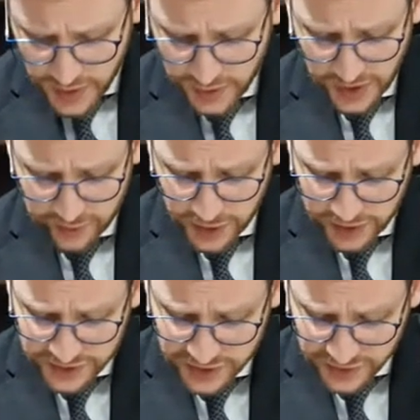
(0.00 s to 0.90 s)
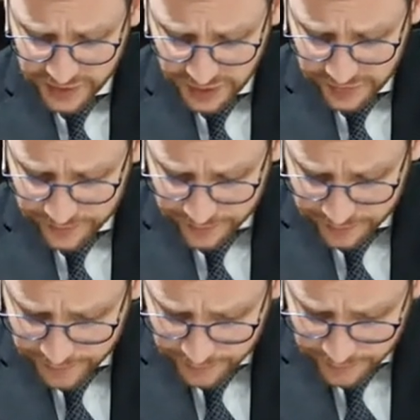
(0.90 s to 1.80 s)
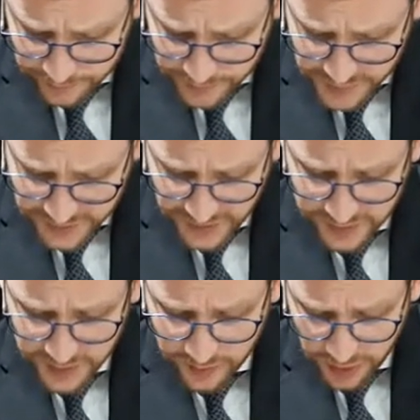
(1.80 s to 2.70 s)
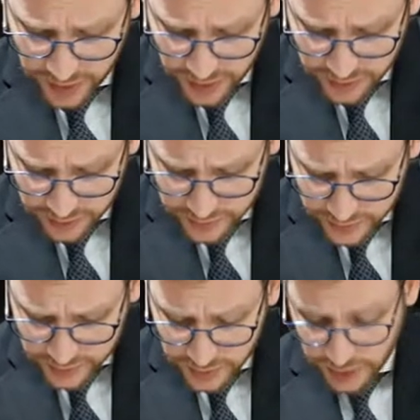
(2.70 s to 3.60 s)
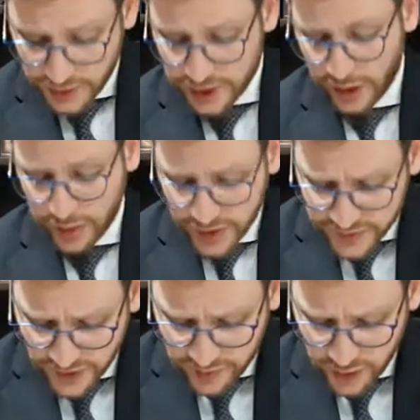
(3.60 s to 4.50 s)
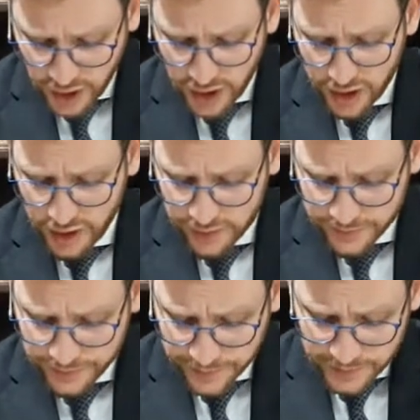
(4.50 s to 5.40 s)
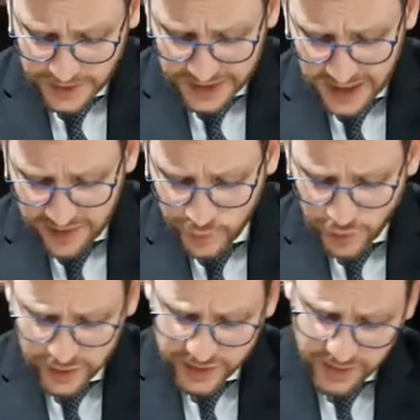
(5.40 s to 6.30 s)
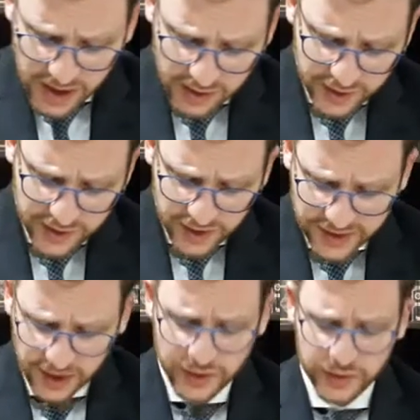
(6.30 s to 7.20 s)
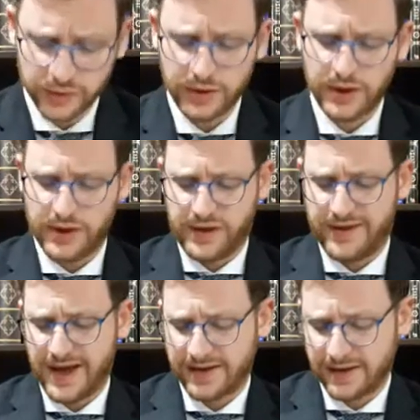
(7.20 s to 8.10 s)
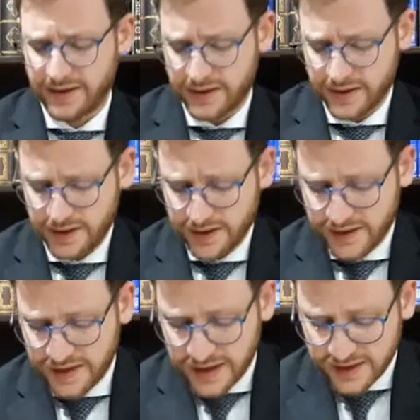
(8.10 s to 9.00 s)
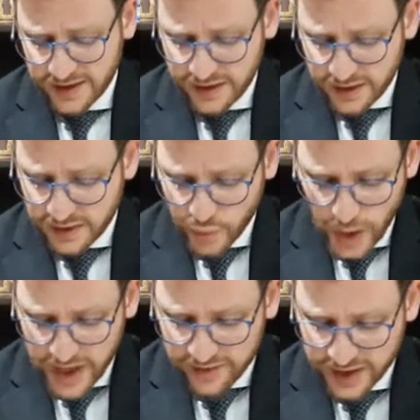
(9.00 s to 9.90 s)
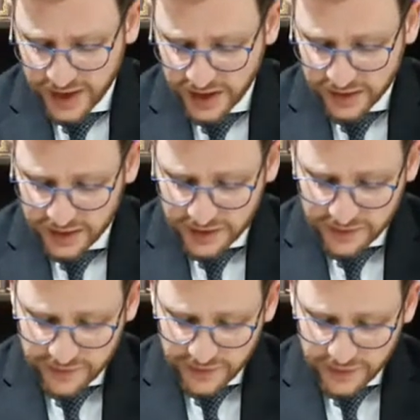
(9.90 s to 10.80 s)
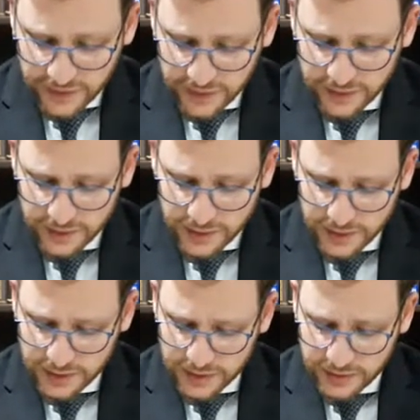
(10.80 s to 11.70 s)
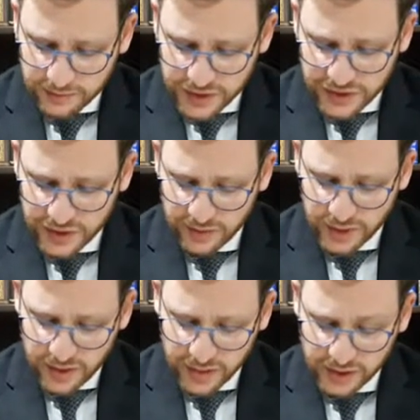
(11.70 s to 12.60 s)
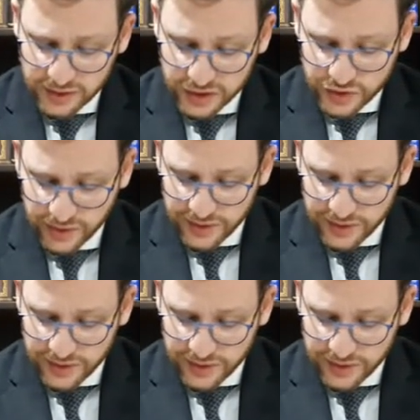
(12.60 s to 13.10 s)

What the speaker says: You can't rely on his shchita. Says the Gemara, Iba yisema lav urcha de malka. Either I'll tell you that it's not the way of a king mishtiya b'loy michla, to drink